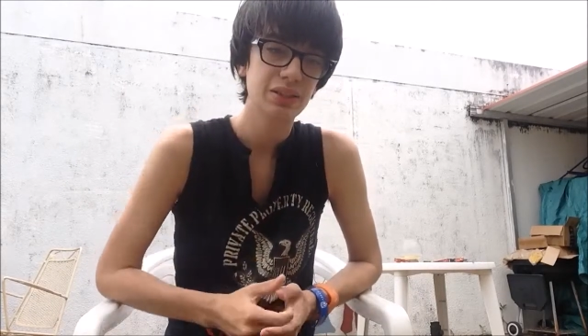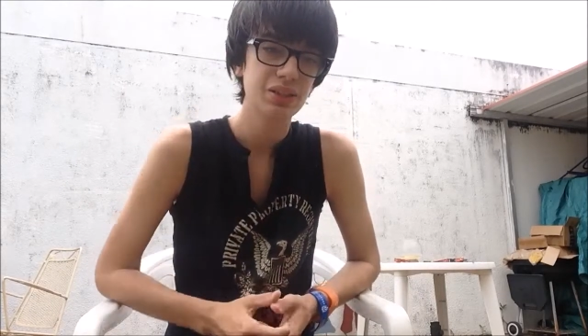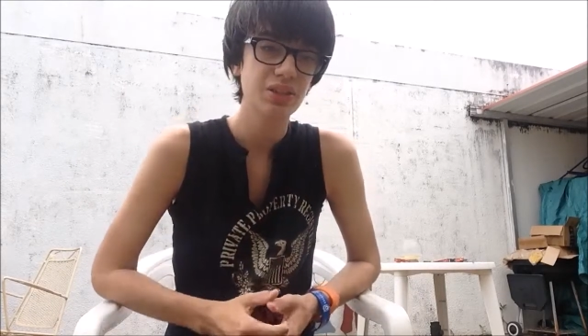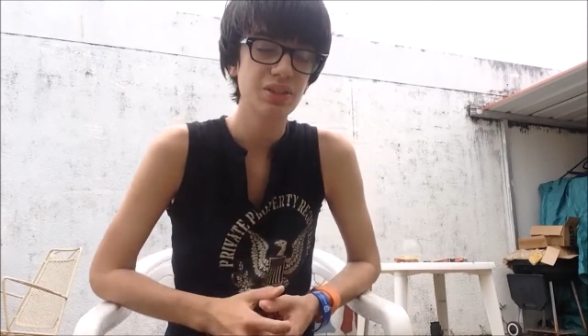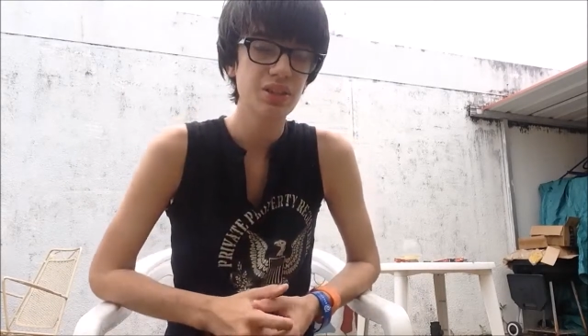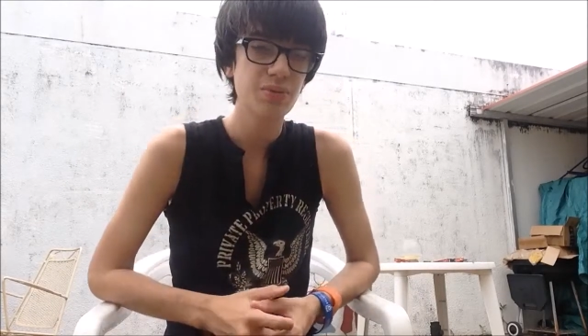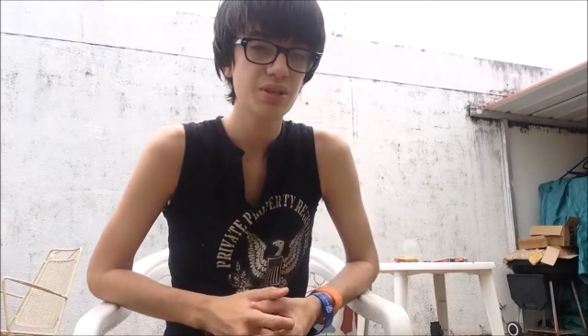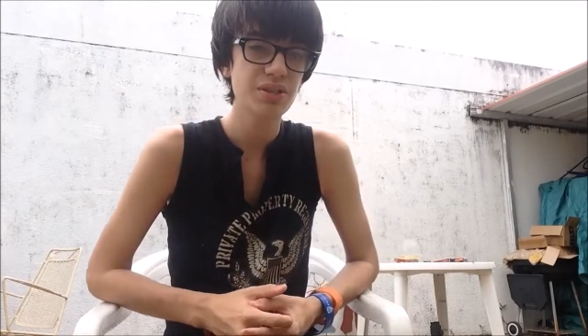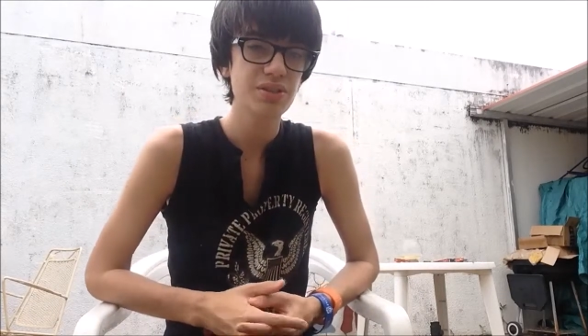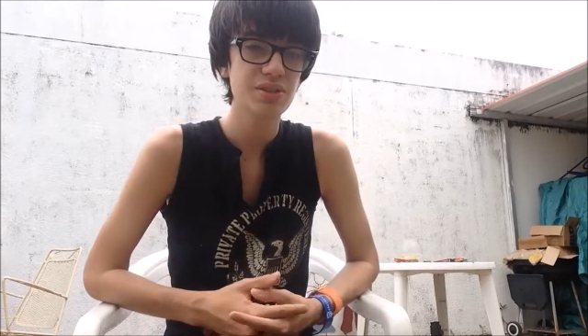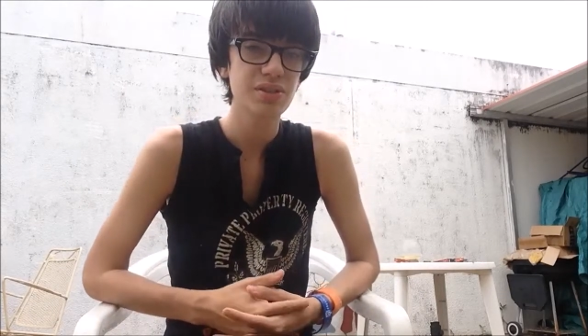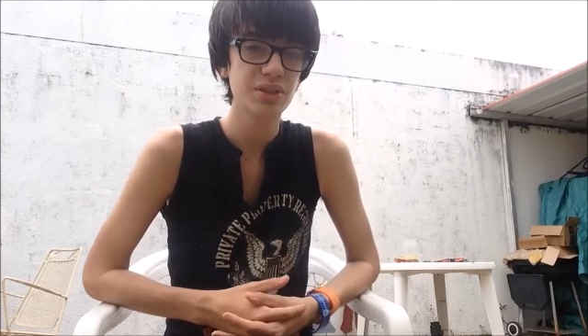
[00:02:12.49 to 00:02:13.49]
So they went
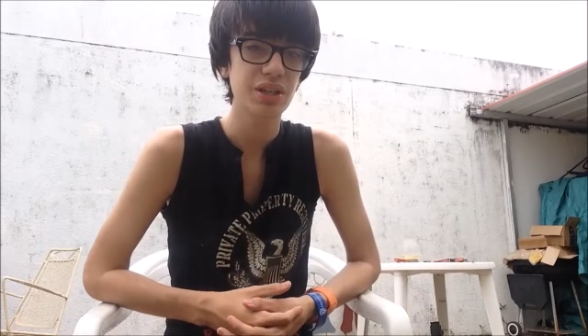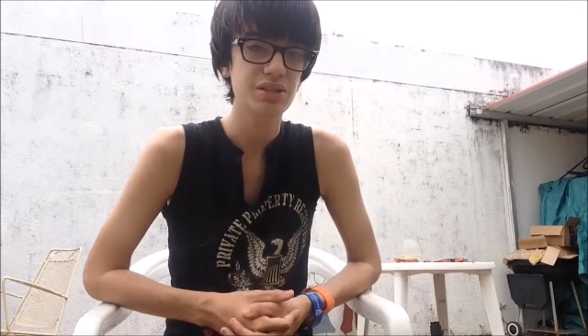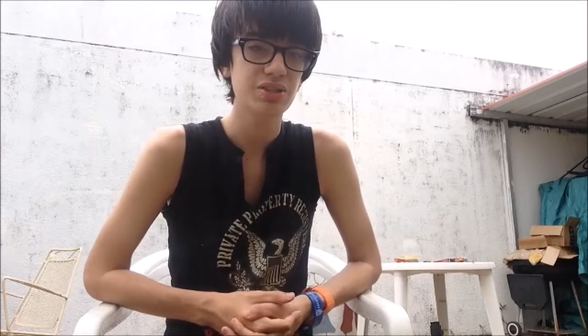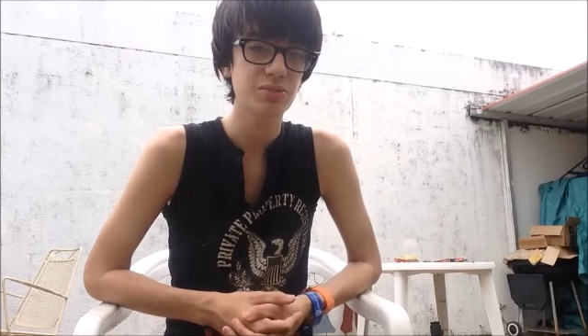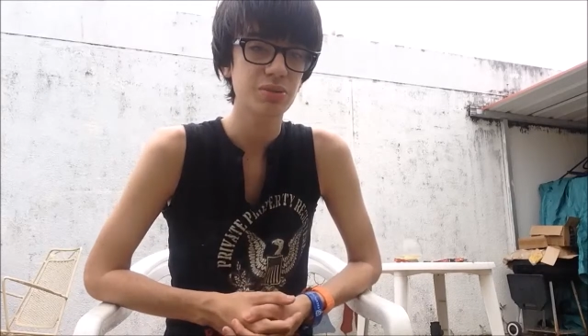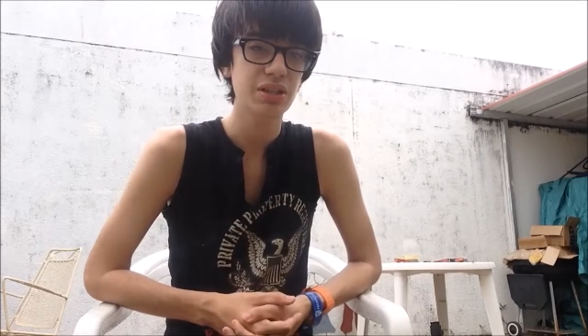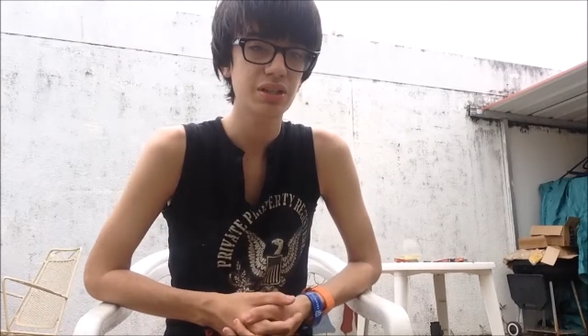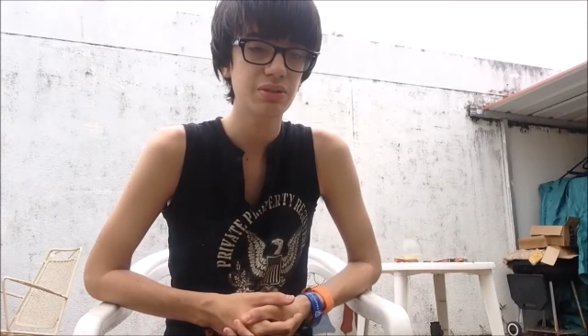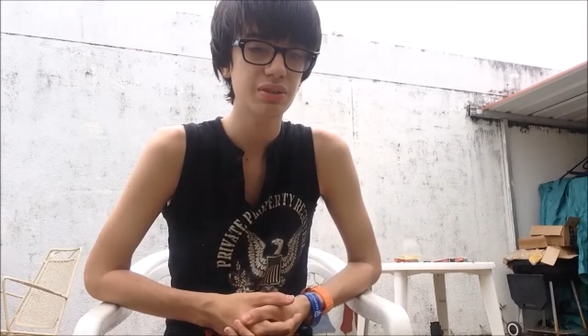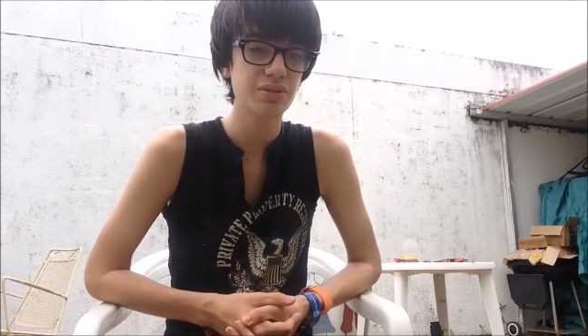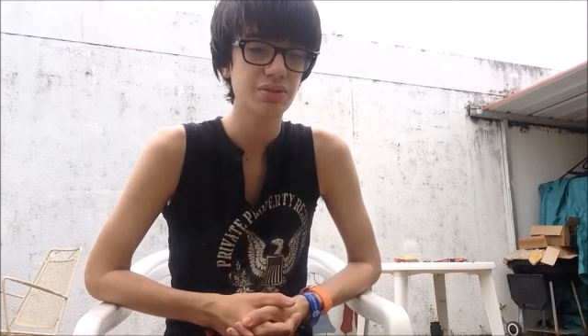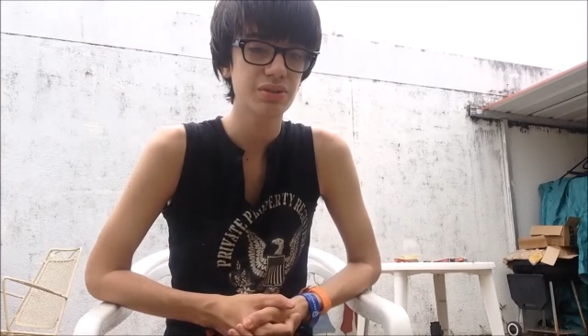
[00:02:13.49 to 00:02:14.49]
to this location tomorrow. He
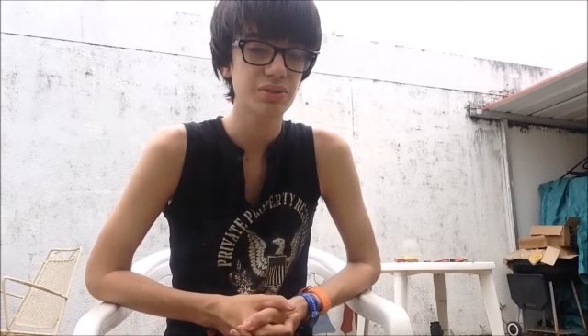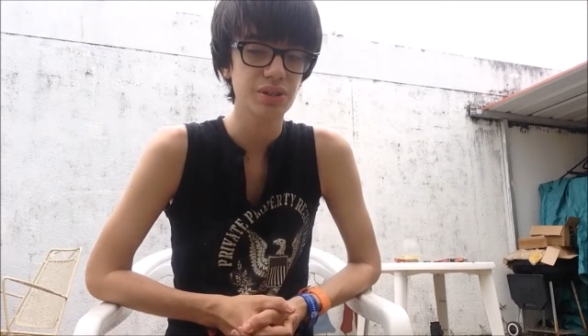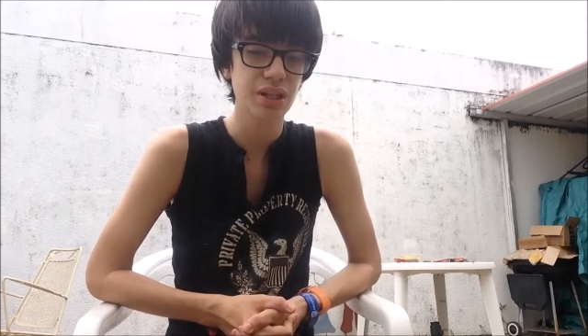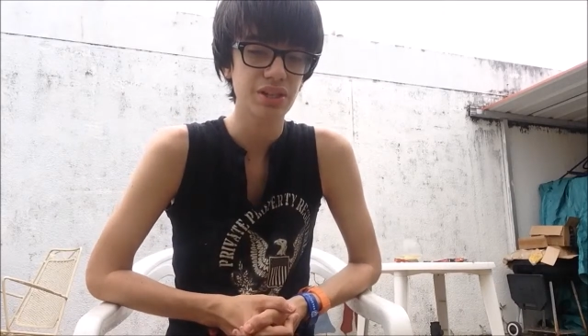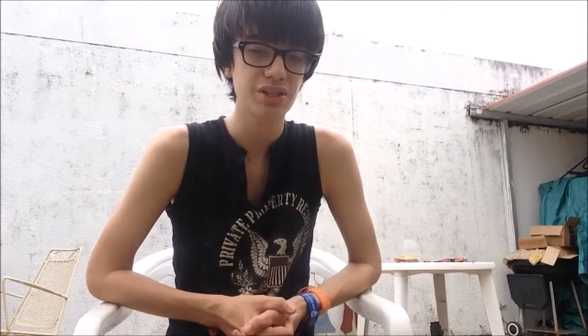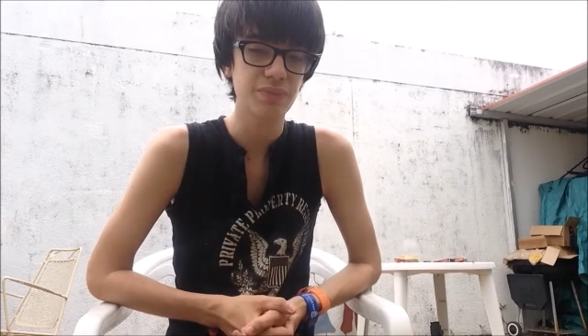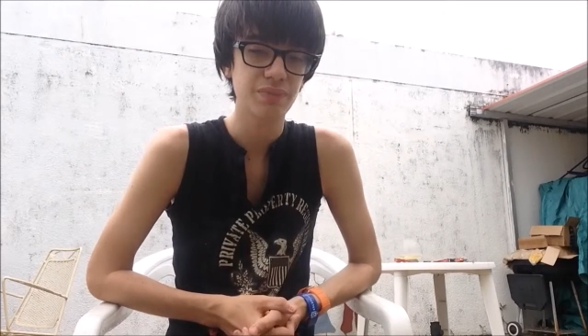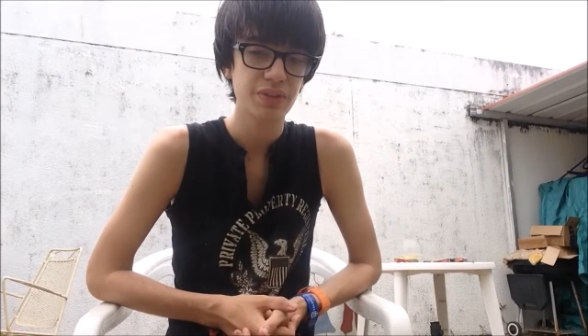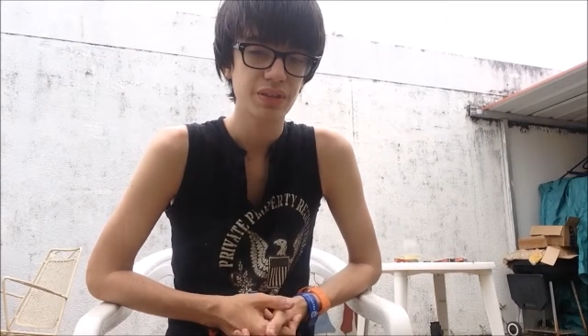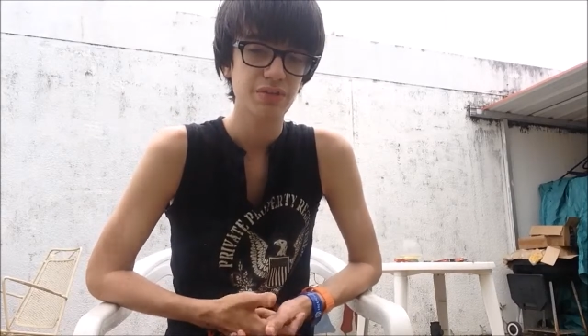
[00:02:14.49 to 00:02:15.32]
went to this location.